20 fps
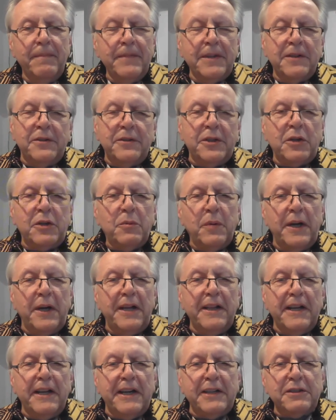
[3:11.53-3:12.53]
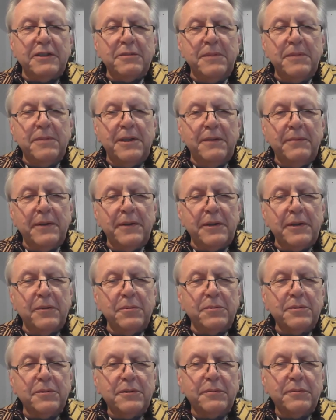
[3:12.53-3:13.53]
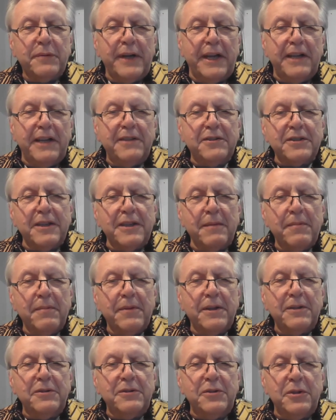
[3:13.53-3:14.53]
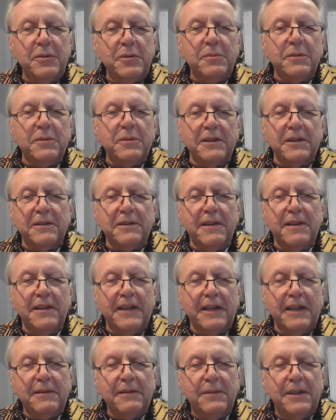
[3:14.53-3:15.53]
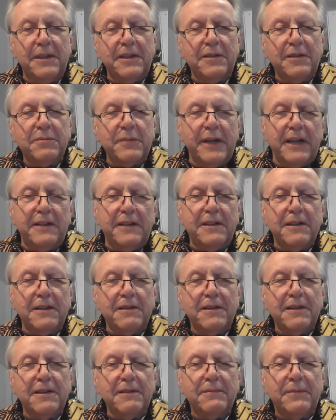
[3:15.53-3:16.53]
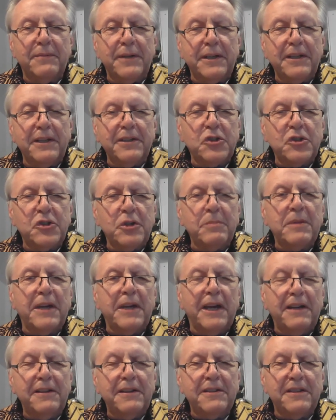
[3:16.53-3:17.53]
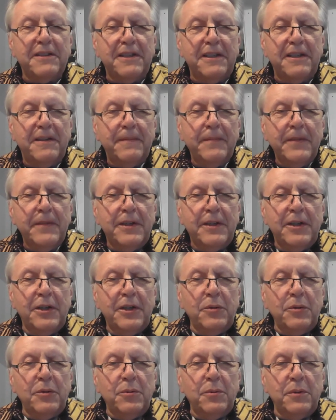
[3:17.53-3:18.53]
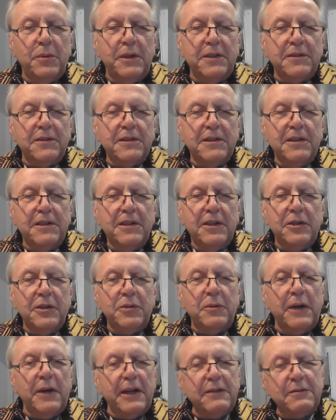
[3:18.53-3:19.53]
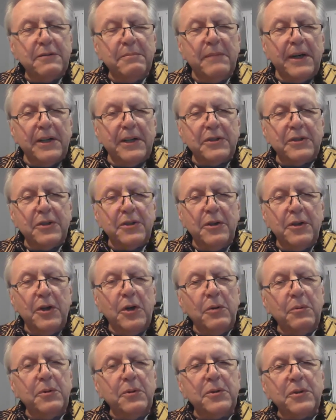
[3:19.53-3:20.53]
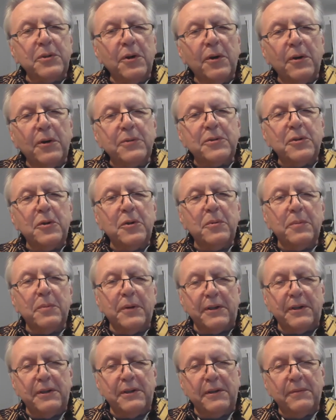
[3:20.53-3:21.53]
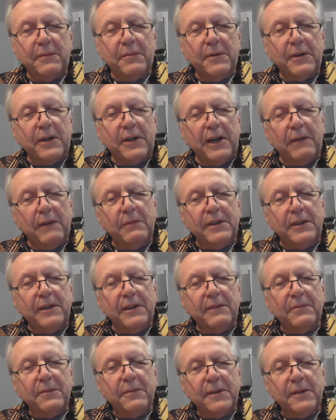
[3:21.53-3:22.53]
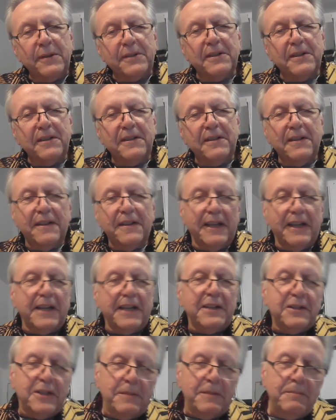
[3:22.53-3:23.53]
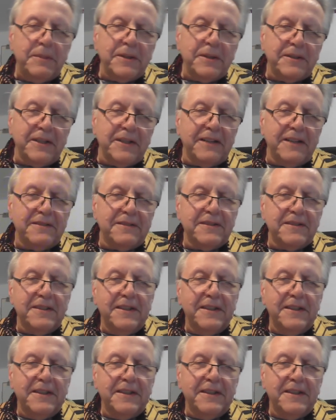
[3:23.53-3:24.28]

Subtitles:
Nick Whale asked me if I could create something new, and then we created the figure Jim Kennedy, who is a U.S. Marshal who is also working for Governor Fullerton, like Timber does.